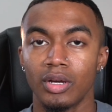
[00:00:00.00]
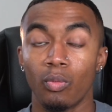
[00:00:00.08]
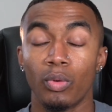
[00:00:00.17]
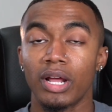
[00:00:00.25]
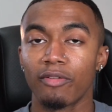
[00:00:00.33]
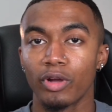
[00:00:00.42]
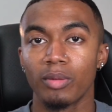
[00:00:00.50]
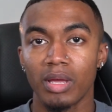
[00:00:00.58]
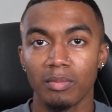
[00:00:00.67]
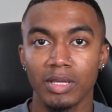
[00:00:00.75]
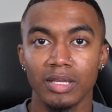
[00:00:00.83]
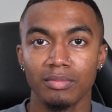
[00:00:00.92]
whatever it may
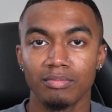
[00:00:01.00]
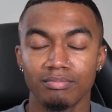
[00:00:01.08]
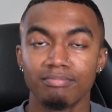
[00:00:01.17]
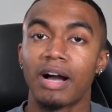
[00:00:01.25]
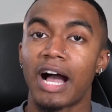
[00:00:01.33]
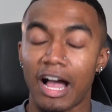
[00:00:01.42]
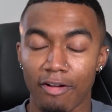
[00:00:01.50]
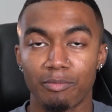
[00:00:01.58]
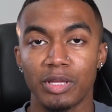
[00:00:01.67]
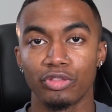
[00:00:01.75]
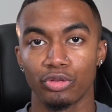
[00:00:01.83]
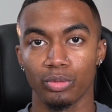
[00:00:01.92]
be, I've
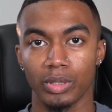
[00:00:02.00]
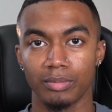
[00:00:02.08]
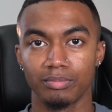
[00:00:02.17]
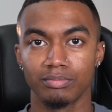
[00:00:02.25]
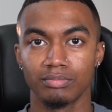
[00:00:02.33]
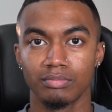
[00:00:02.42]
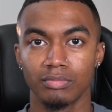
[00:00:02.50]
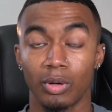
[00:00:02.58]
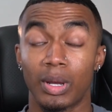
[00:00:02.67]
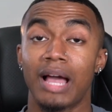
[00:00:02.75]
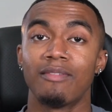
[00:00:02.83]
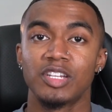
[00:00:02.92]
been through it.
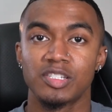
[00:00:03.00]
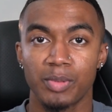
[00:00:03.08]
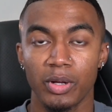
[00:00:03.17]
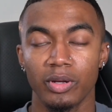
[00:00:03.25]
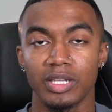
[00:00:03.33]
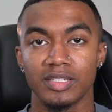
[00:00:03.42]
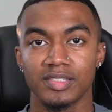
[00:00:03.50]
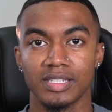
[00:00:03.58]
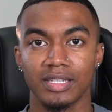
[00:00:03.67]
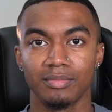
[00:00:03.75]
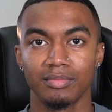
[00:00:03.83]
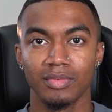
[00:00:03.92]
Okay, I've experienced it.